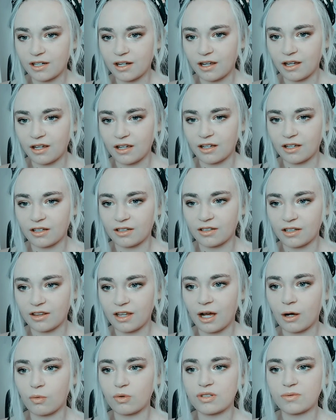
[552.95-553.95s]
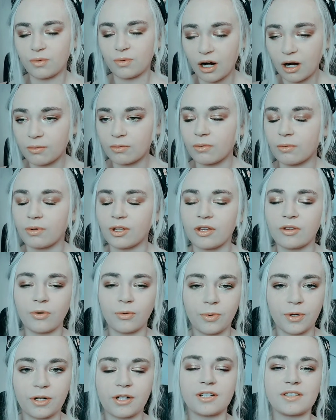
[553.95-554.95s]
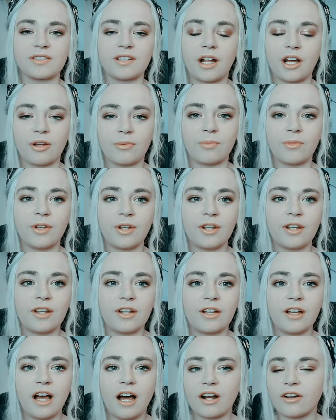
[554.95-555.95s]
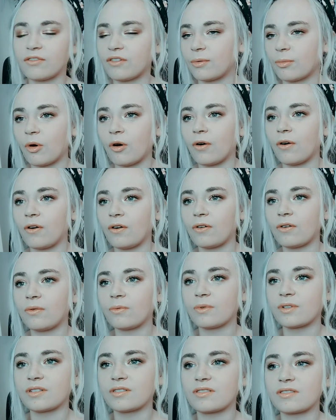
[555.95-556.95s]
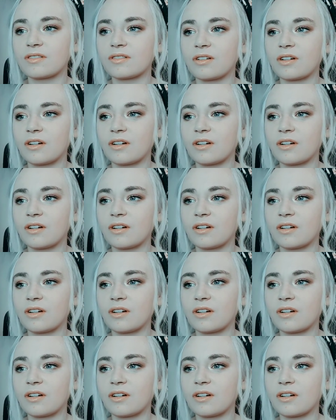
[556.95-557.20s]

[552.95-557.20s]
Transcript: And that was probably the weirdest time out of them all was